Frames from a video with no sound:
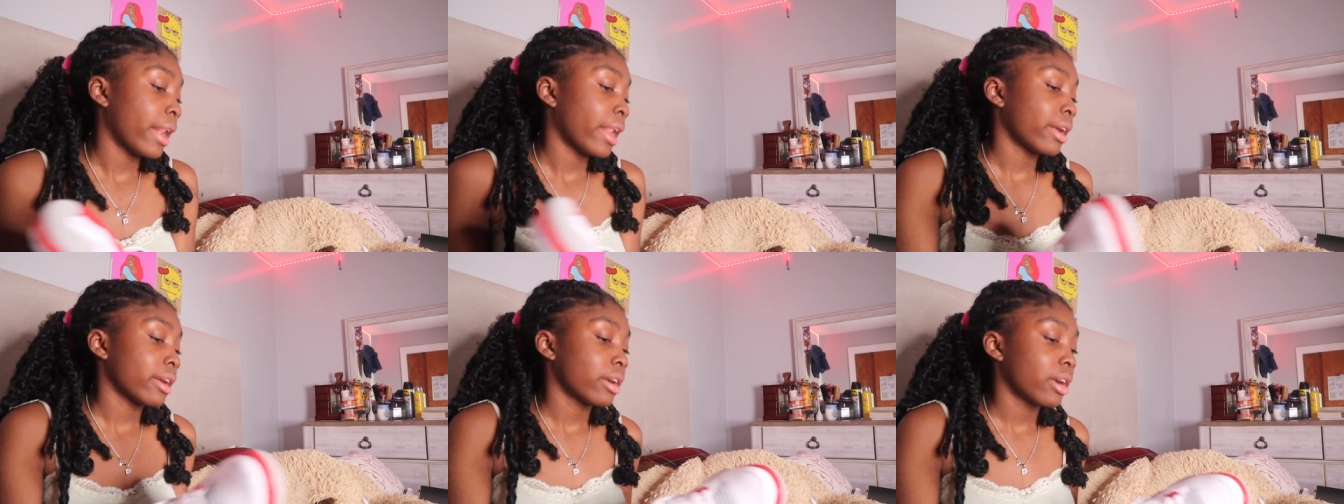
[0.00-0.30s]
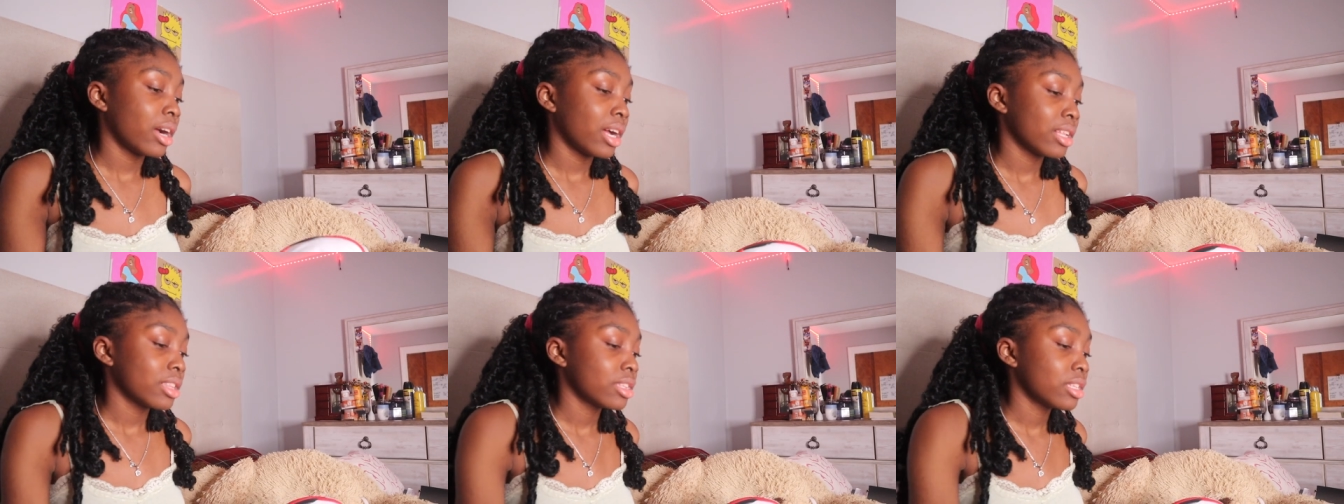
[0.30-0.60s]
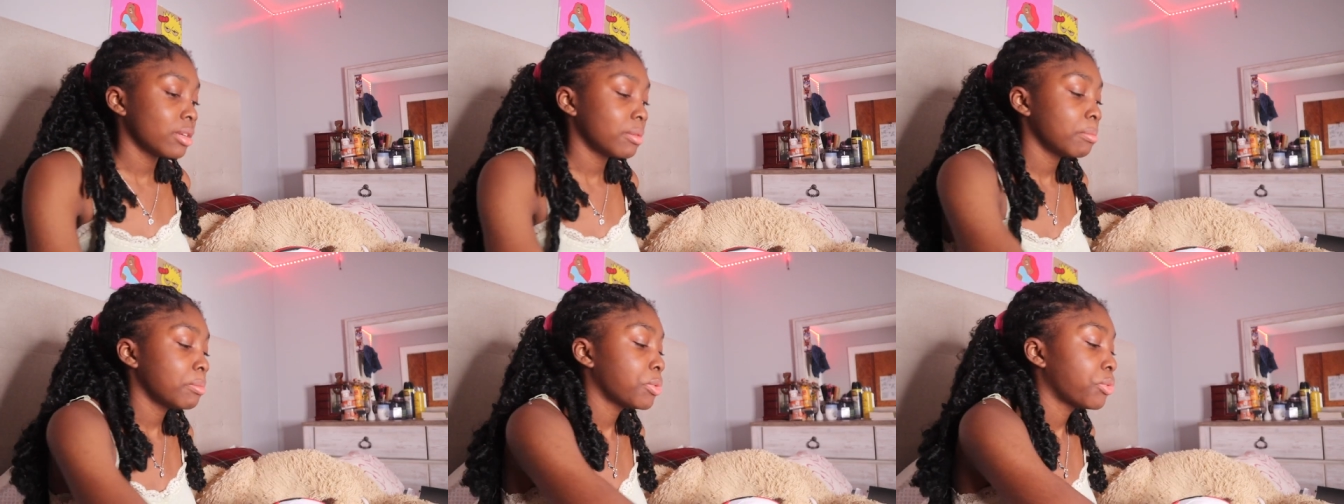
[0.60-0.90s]
And I got
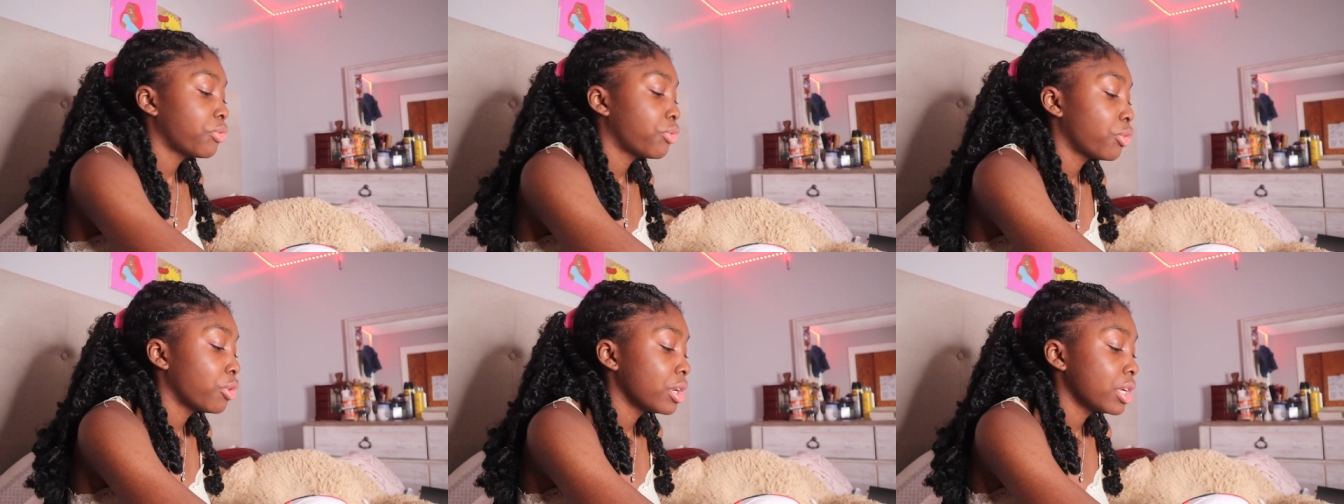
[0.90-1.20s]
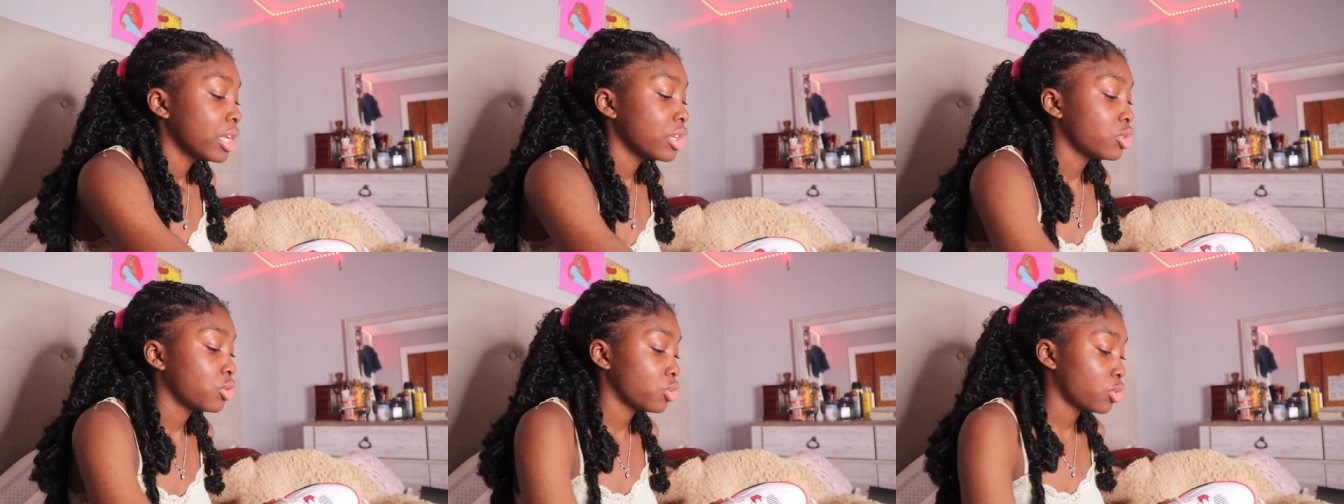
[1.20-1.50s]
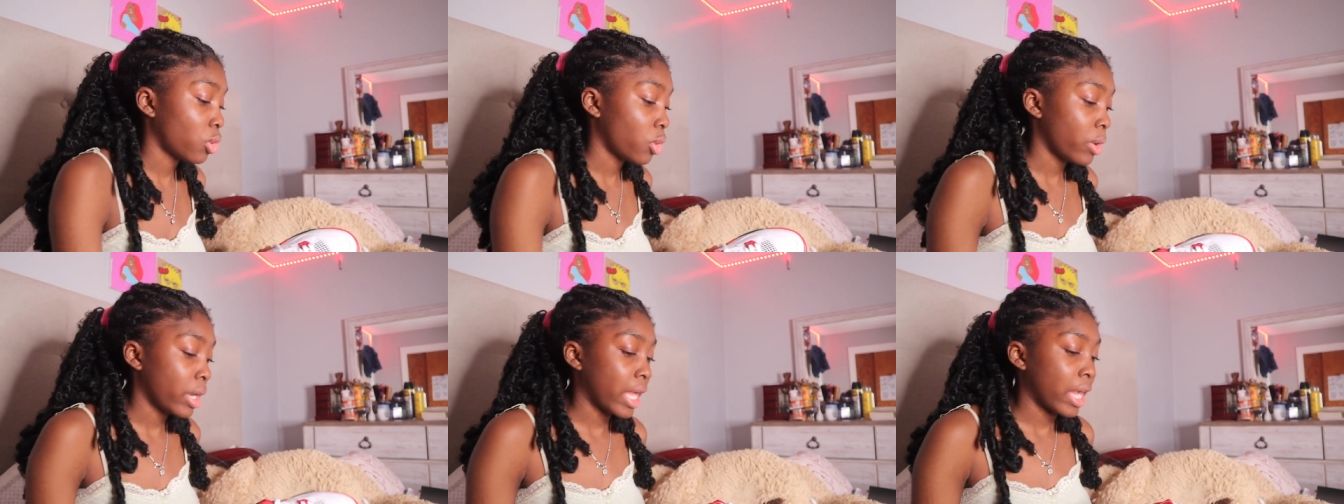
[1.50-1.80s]
them before they
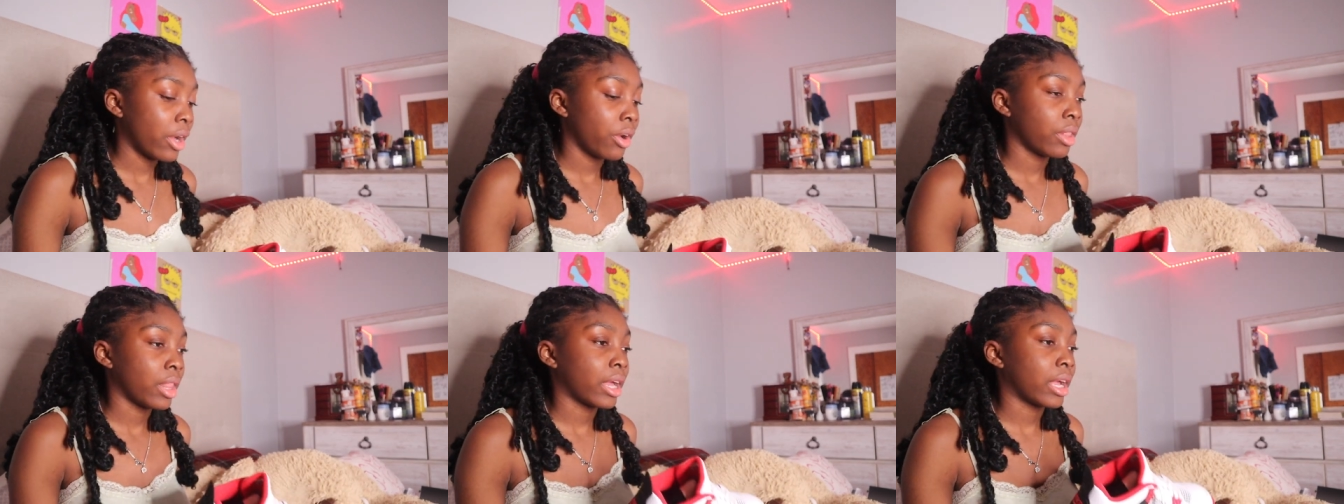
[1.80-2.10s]
sold out.